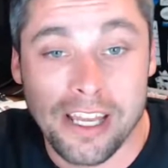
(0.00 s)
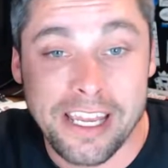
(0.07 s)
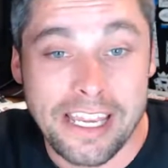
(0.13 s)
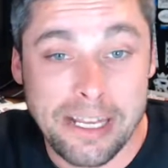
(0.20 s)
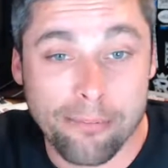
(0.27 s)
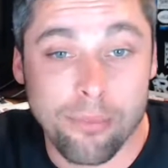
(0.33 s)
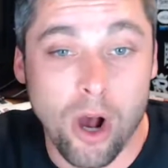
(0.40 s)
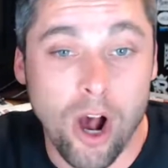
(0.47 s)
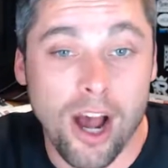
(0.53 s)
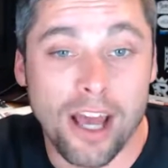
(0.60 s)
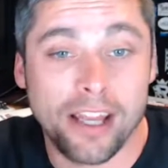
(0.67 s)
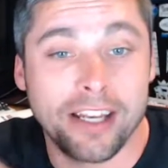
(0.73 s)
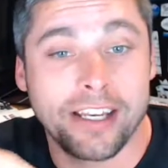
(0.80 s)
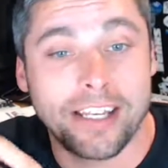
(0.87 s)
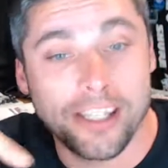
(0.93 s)
He bought
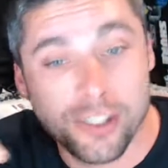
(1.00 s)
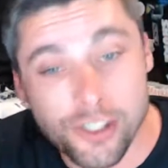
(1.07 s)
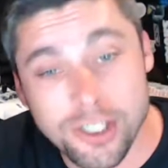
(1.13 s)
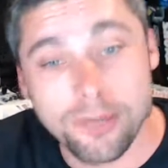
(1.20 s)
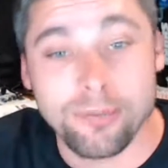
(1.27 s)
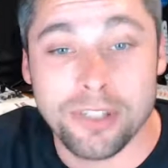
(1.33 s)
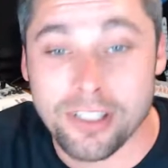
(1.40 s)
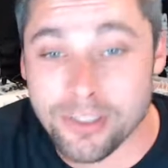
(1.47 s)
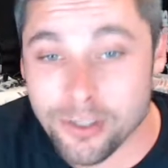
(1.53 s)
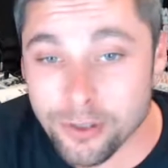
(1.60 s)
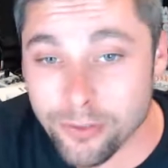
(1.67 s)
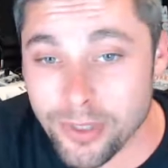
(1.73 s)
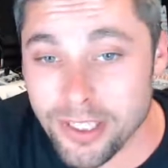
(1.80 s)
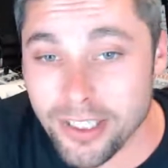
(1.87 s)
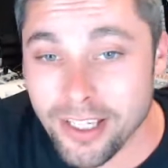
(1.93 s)
and he shipped it to
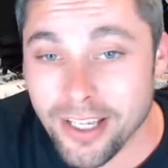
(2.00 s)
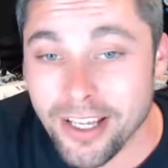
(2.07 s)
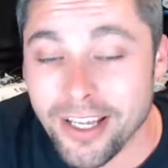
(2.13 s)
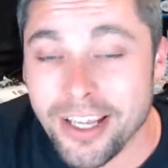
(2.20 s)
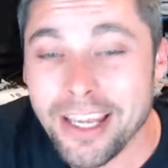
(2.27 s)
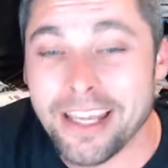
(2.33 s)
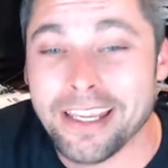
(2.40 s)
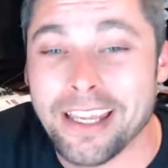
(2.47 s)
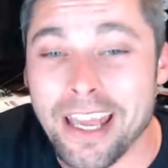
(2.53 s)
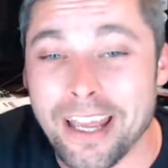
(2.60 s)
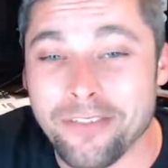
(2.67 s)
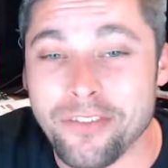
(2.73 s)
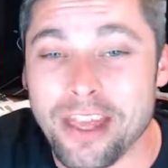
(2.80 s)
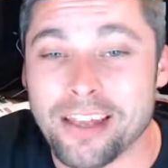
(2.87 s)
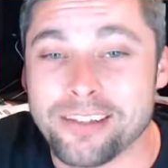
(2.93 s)
me and
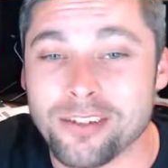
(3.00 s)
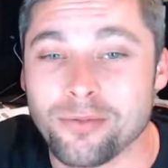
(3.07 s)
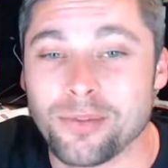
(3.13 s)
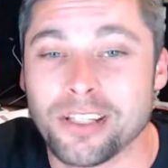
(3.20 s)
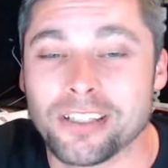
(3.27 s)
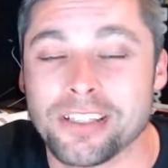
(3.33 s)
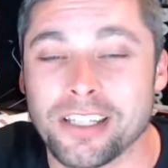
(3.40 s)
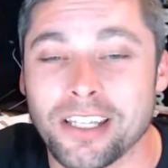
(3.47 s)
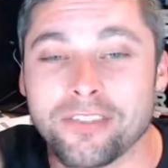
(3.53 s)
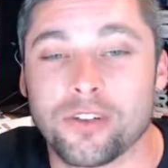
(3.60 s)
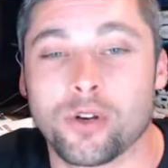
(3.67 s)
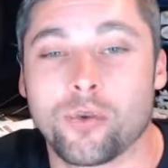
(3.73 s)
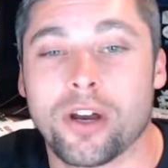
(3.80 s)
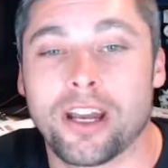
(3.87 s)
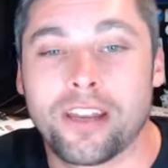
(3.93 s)
gave that to me to give it
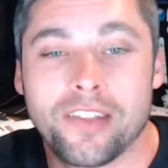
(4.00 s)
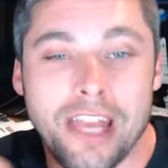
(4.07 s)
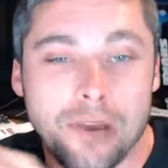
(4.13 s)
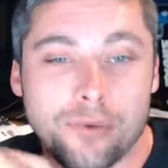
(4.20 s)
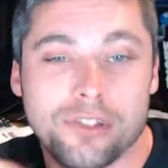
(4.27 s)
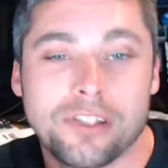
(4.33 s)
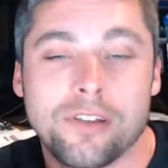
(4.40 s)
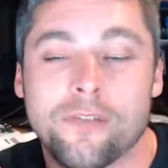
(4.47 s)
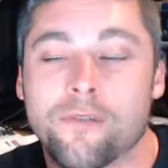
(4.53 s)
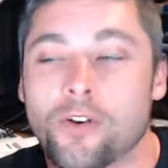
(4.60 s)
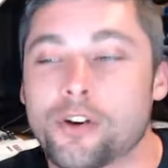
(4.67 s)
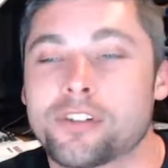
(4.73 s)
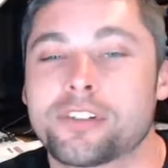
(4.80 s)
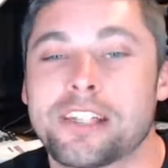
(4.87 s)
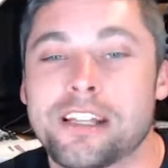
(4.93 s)
away. That was the
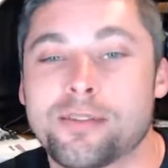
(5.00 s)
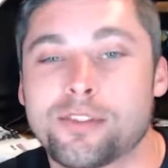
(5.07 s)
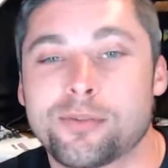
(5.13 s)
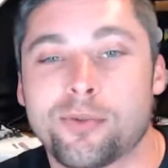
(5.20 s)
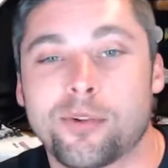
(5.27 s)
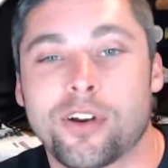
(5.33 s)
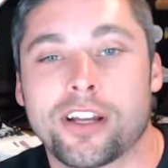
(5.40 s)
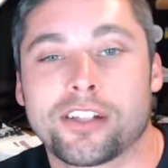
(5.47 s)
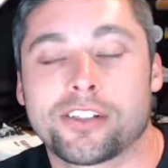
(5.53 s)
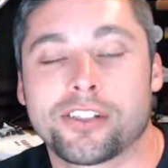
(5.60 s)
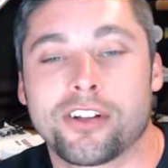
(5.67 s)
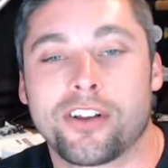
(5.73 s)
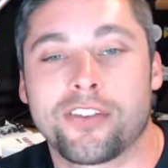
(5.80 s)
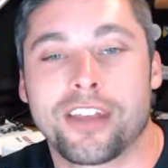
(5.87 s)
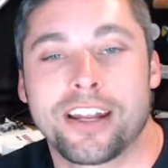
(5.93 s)
first inspiration
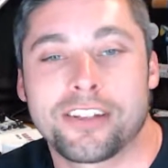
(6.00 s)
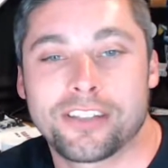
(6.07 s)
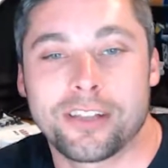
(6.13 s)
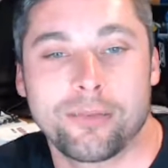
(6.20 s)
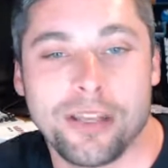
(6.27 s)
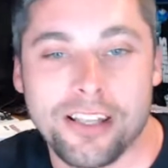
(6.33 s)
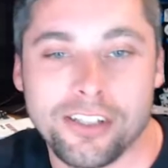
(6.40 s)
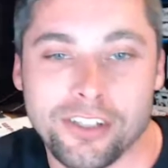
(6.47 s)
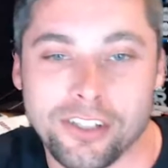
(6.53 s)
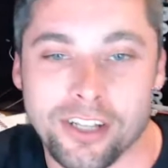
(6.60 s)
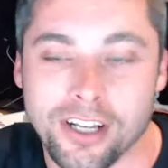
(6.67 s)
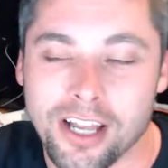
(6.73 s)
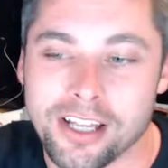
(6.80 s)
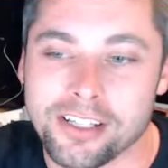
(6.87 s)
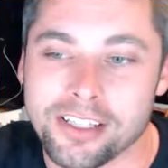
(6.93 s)
on that. I was like, man, that's a
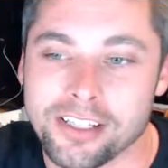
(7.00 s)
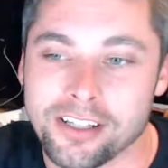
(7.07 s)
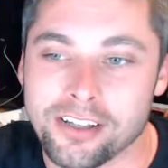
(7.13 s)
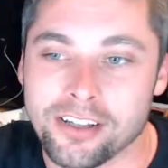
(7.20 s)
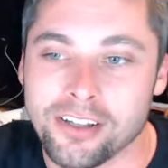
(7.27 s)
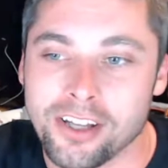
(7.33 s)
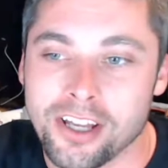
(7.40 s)
good idea.